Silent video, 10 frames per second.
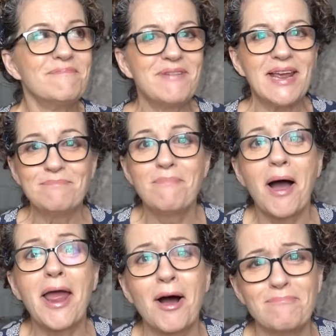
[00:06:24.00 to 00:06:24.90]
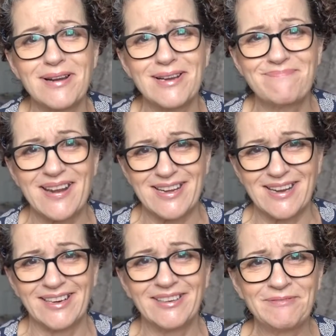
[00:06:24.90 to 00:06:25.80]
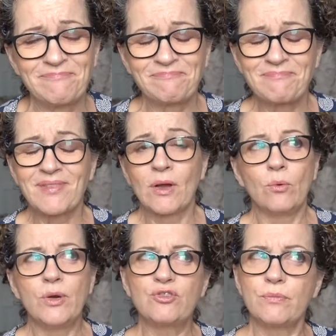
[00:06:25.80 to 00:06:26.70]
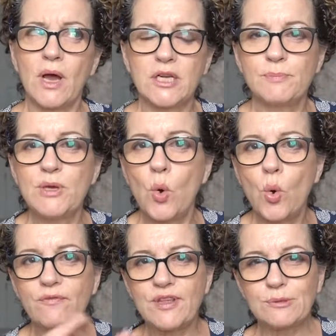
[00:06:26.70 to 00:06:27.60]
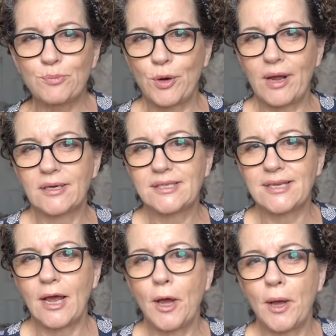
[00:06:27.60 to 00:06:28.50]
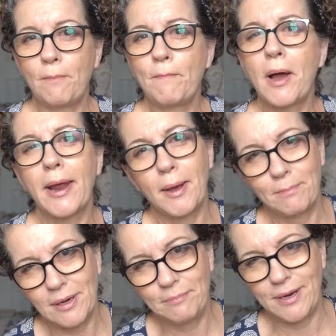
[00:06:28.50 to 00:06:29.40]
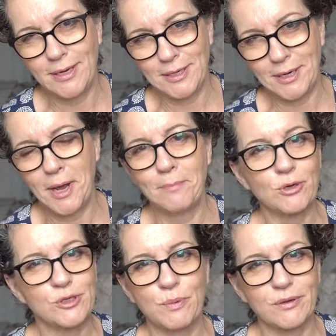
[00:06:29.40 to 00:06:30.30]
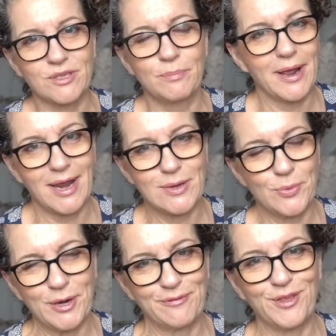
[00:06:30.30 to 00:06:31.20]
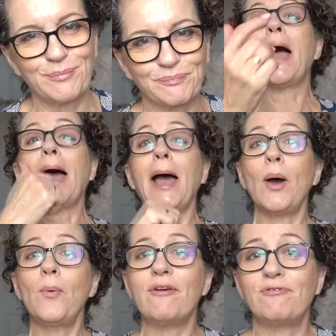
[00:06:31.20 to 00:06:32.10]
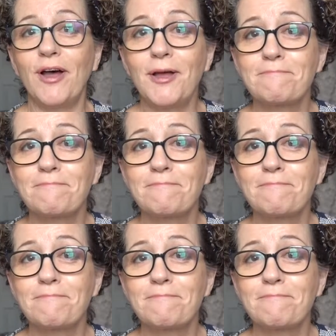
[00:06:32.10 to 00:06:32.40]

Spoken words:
in my humble opinion. Which reminds me, all of these products are my humble opinion. I'm not sponsored by any one of them. However,